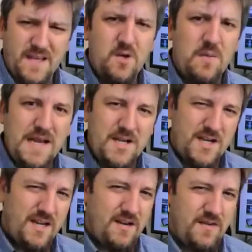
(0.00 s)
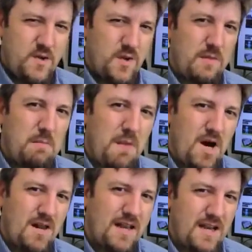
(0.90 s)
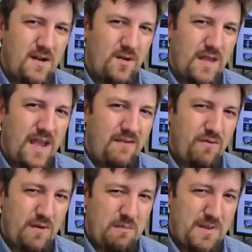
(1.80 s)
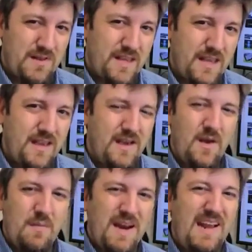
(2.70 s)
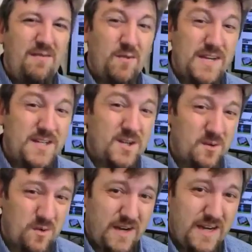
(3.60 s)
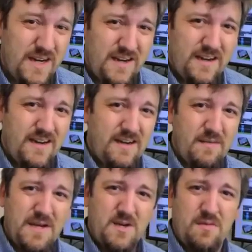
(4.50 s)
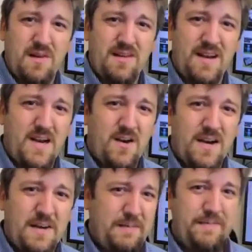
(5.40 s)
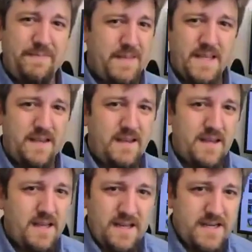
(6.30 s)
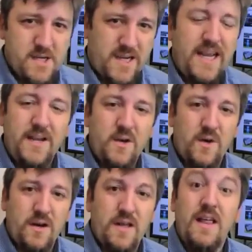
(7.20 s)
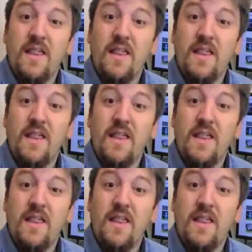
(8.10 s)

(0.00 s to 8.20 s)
Can you imagine individually modeling not only every building, but every tree in a metropolitan area? You just can't do it.